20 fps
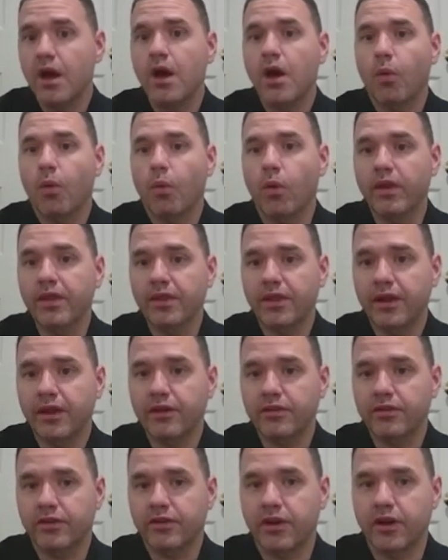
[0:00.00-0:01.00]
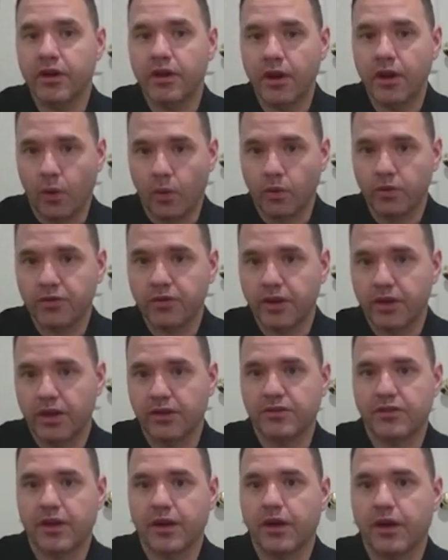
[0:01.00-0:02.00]
One thing to note
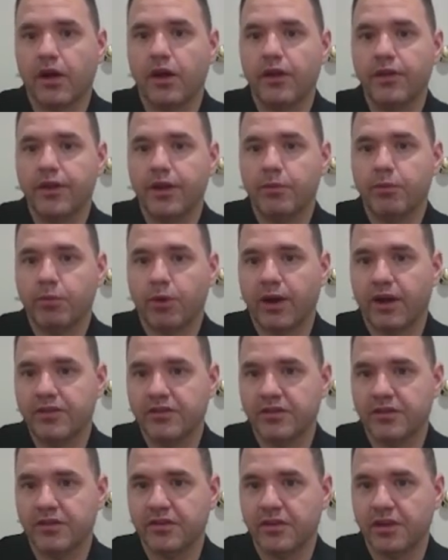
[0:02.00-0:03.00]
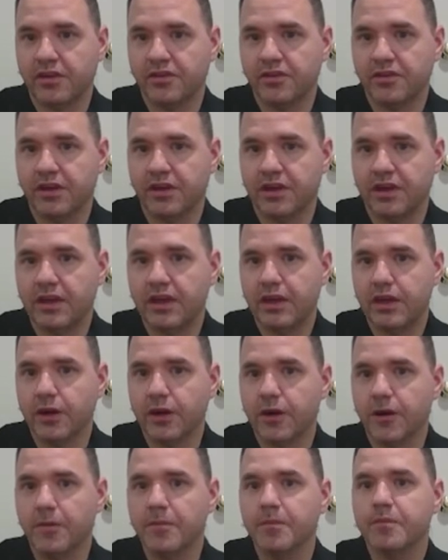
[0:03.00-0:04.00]
is that all the prices listed
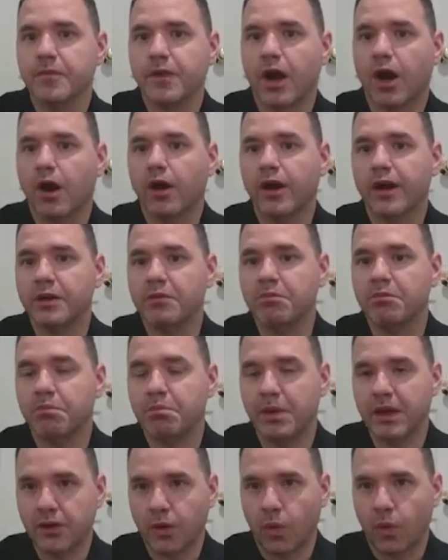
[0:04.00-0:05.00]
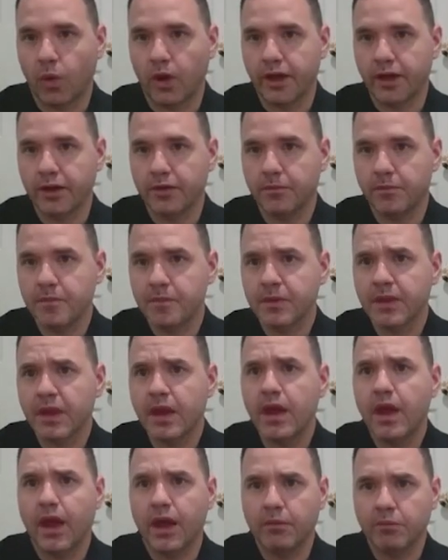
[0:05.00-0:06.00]
here are in Bitcoin.
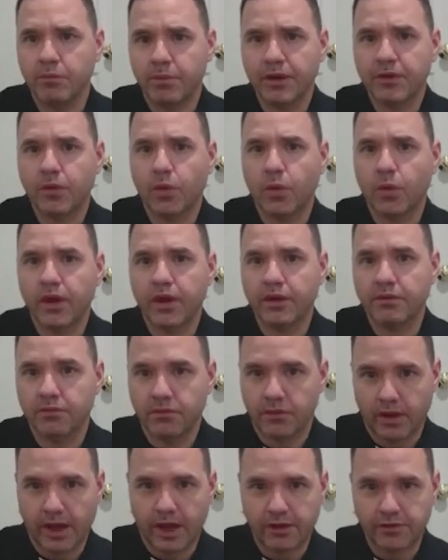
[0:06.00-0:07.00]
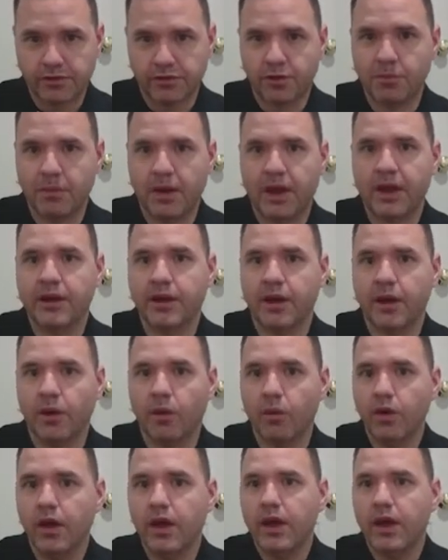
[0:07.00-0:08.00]
And Bitcoin, as you may
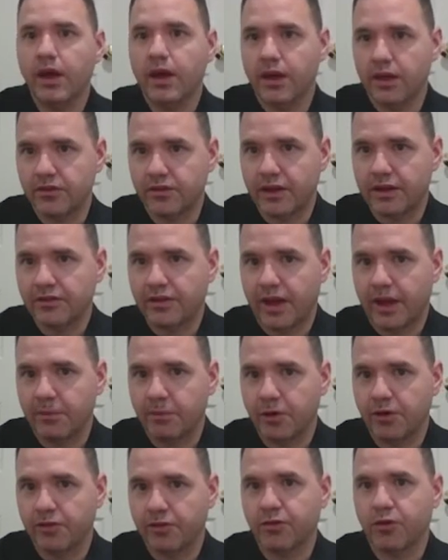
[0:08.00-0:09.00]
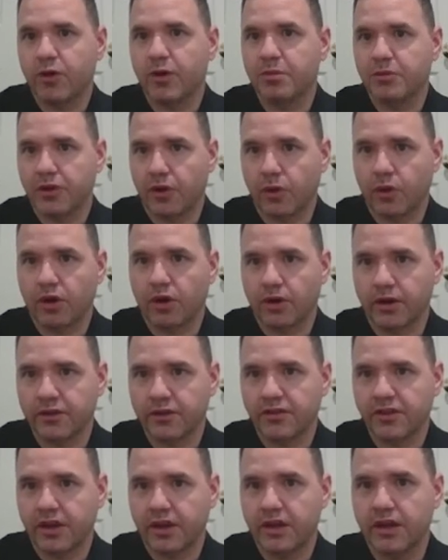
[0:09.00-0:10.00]
know, is a type of
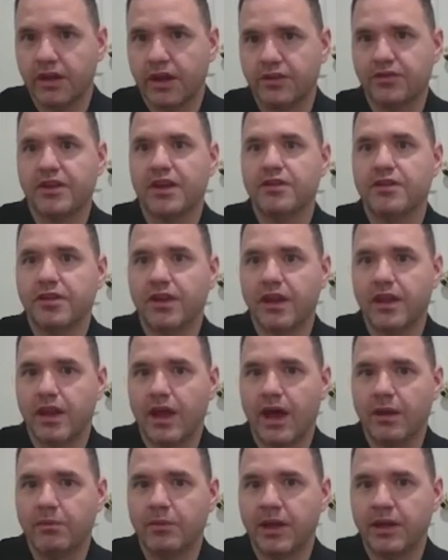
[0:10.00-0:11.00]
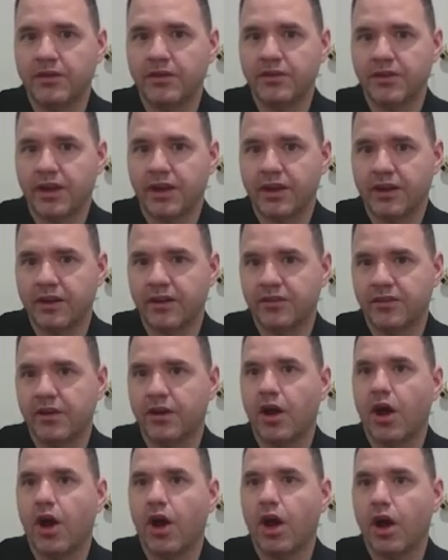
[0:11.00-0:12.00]
cryptocurrency. Essentially, that means that it is
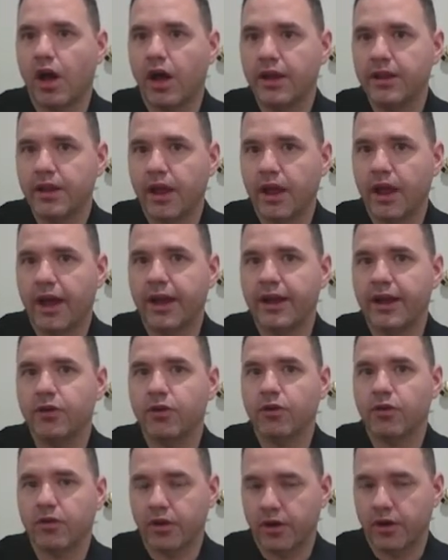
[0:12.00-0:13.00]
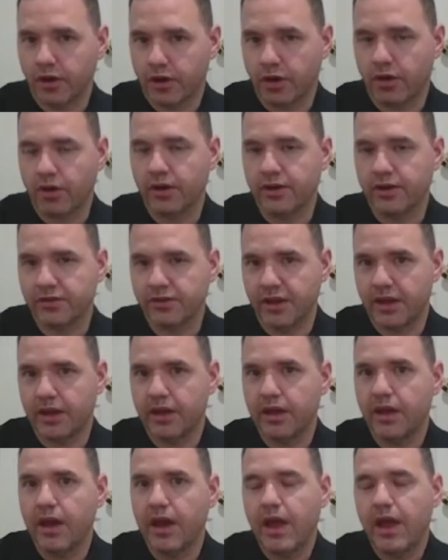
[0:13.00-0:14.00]
an online
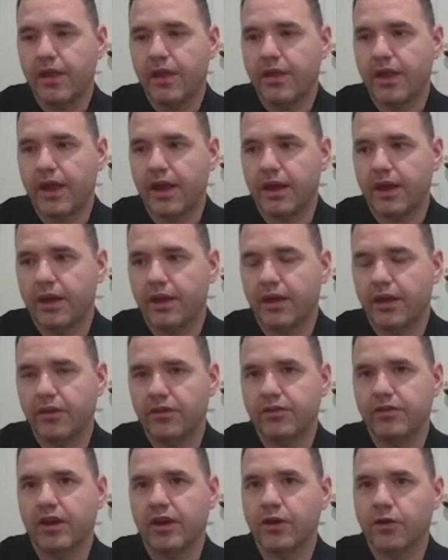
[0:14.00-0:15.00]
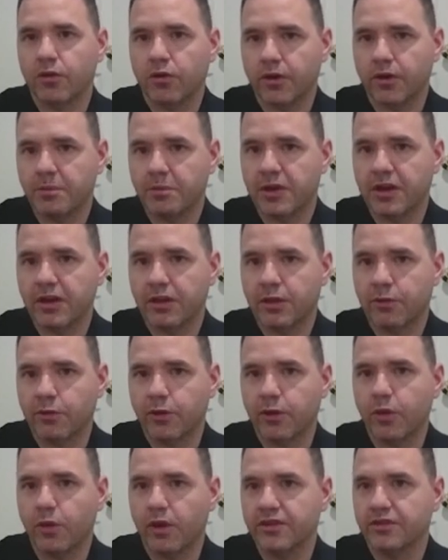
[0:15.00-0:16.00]
currency that is encrypted
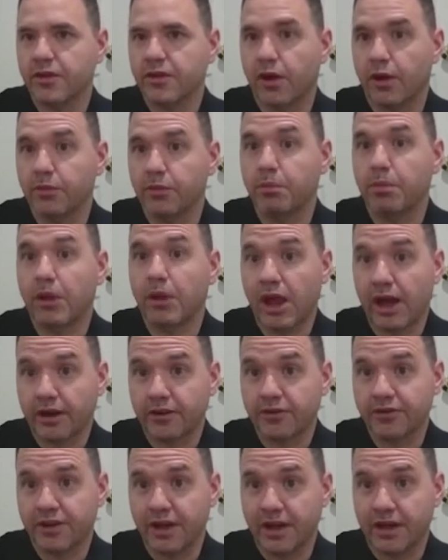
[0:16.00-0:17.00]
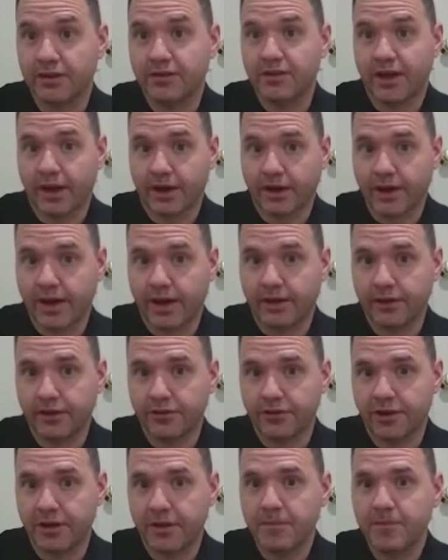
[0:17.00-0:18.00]
through what's called blockchain
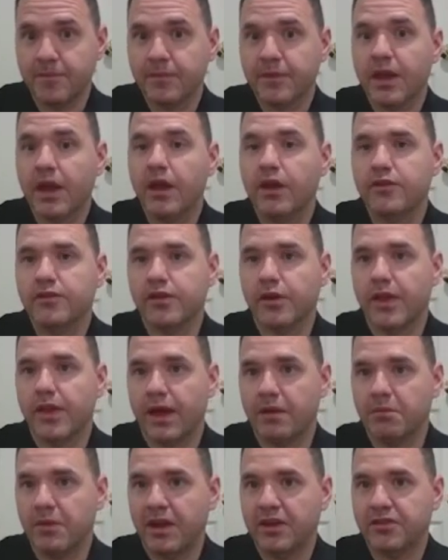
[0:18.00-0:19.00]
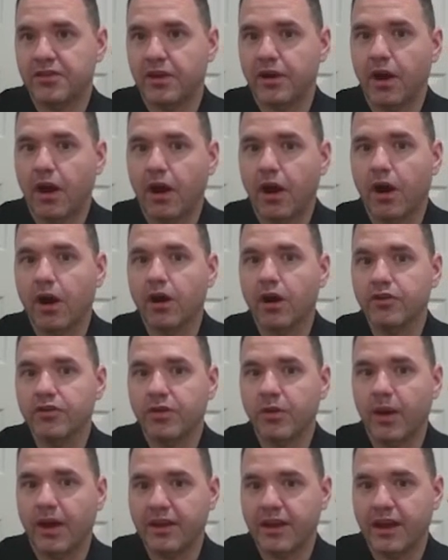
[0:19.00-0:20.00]
technology. So that makes it hard
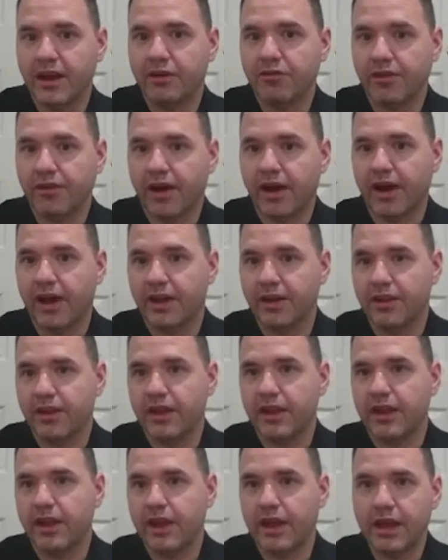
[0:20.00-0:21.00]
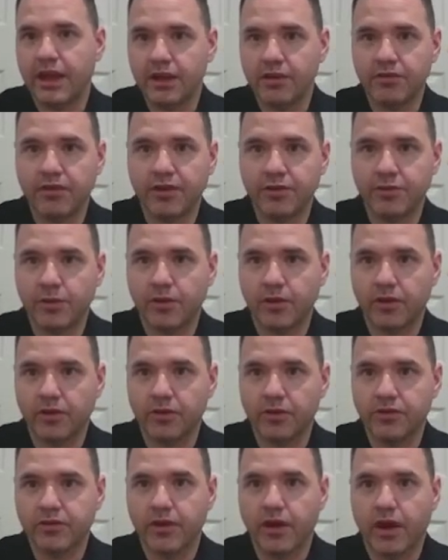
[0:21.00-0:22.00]
to identify the
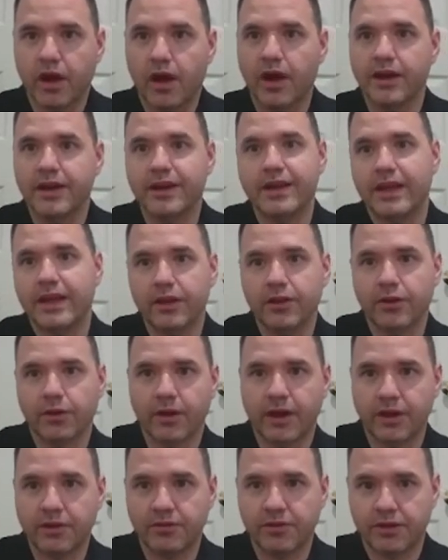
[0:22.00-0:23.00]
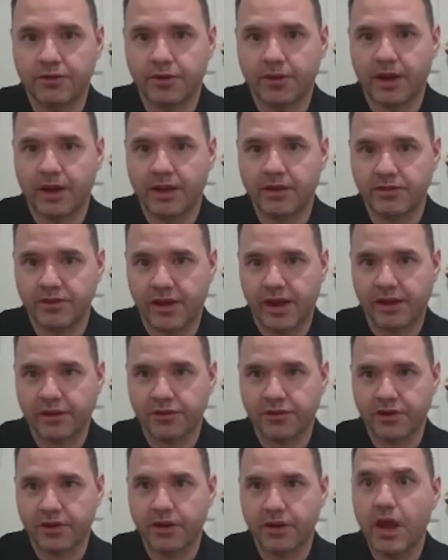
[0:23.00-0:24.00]
individuals on either end of the
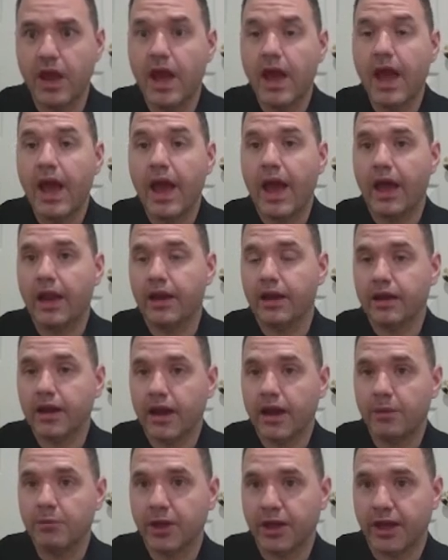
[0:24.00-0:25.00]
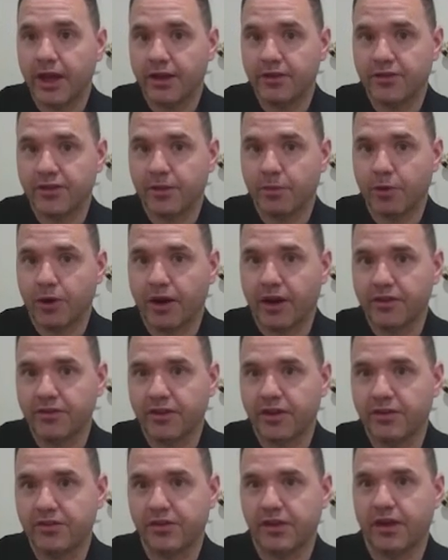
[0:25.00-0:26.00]
transaction, and it complicates the
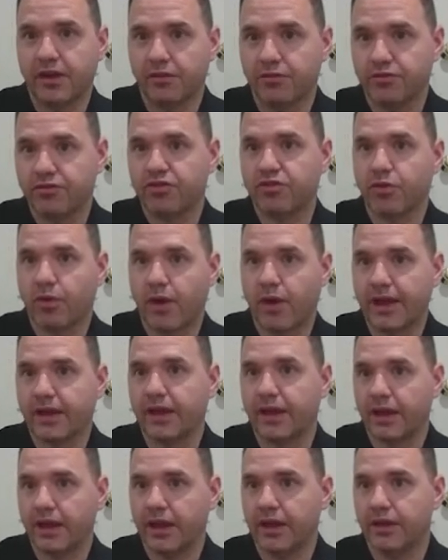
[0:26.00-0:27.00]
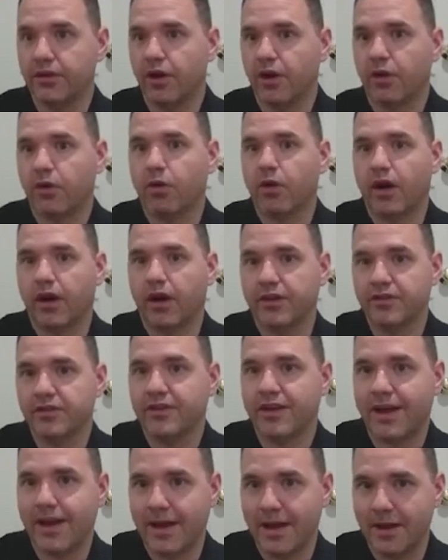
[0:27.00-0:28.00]
process of tracking it across
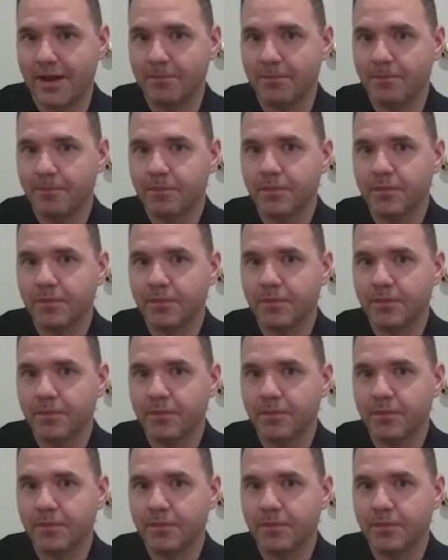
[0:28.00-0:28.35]
time.